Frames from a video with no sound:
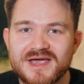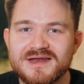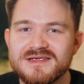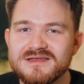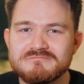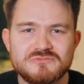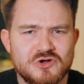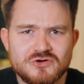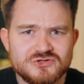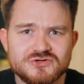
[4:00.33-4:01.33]
any
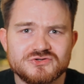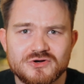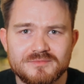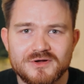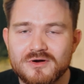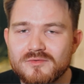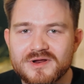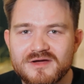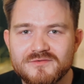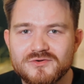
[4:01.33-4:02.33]
content topic or
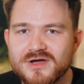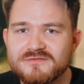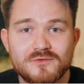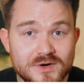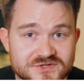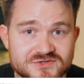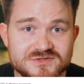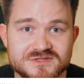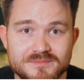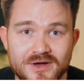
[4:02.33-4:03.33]
whatever you have
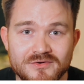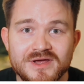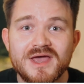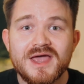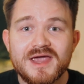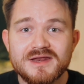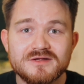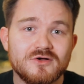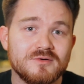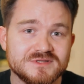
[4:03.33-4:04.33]
questions about in the
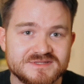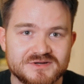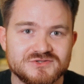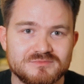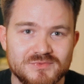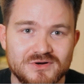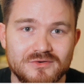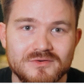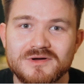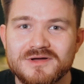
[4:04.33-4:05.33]
comment section below.
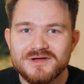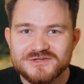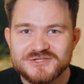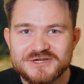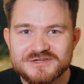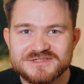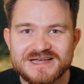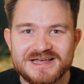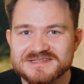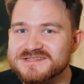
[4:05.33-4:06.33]
Cheers
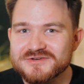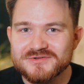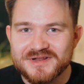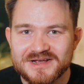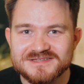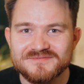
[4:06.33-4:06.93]
and see you in the next